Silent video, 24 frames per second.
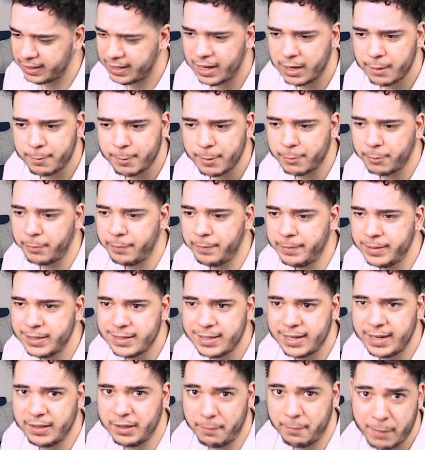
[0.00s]
A lot of people have been
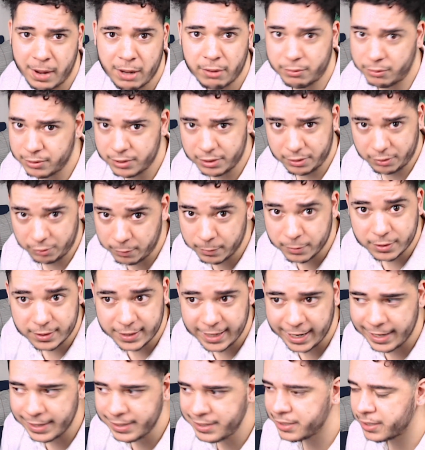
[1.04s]
saying the Mount Notagumo
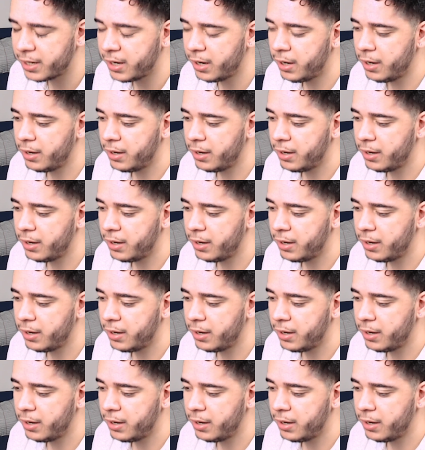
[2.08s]
stage.